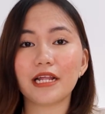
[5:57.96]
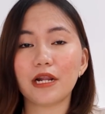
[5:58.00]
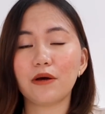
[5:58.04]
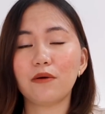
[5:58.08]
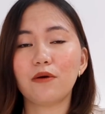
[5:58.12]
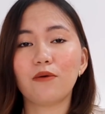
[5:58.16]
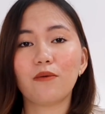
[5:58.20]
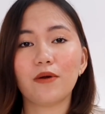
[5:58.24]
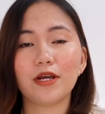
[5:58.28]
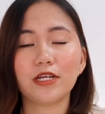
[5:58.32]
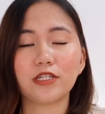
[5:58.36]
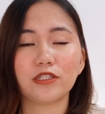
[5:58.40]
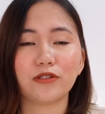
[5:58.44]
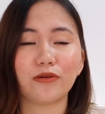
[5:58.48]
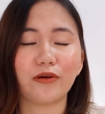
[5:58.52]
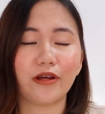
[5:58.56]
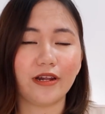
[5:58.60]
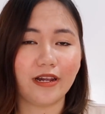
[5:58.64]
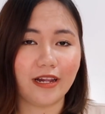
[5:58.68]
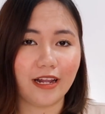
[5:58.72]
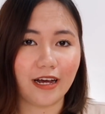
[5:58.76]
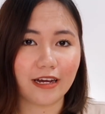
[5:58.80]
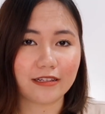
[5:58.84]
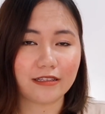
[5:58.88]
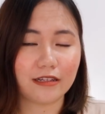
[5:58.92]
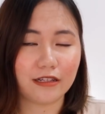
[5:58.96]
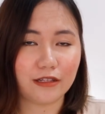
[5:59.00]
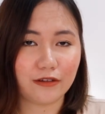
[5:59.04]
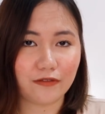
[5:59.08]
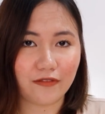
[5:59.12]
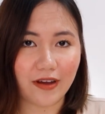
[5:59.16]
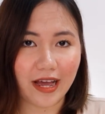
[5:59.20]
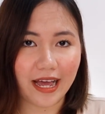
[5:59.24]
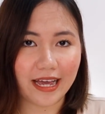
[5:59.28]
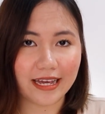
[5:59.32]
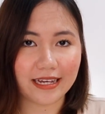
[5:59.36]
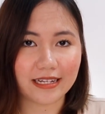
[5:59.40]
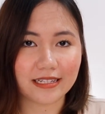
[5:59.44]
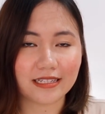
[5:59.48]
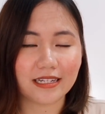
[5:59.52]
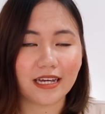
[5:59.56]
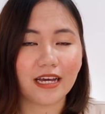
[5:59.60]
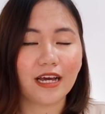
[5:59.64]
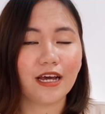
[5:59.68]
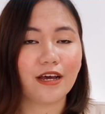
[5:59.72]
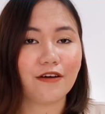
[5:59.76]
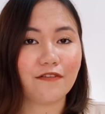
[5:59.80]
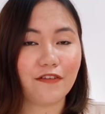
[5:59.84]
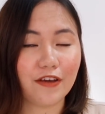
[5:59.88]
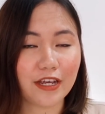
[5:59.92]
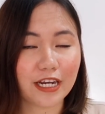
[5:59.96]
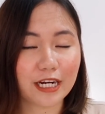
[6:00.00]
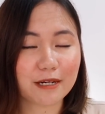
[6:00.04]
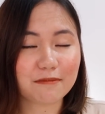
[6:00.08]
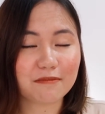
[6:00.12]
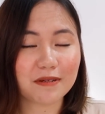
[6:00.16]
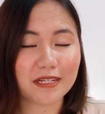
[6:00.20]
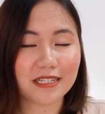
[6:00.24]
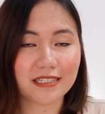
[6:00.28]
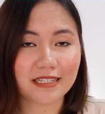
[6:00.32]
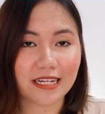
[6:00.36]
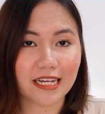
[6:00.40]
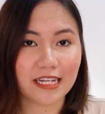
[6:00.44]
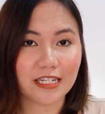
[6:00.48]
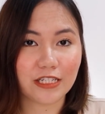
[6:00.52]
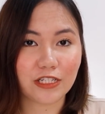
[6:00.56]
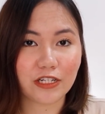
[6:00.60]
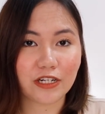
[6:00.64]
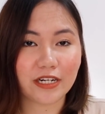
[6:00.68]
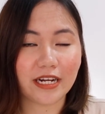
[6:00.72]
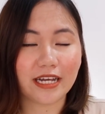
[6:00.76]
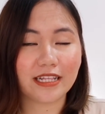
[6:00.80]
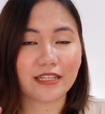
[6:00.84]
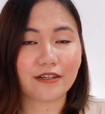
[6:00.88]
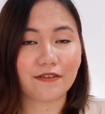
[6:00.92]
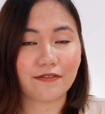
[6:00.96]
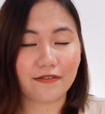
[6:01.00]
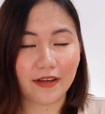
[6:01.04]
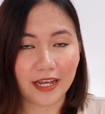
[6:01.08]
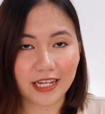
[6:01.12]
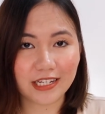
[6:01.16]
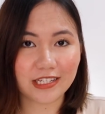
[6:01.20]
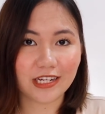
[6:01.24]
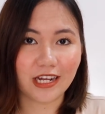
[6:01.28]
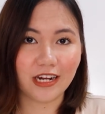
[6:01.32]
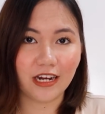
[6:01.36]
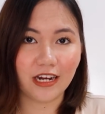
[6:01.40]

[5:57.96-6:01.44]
dalawang ways to unlock the device. Fingerprint sensor and the face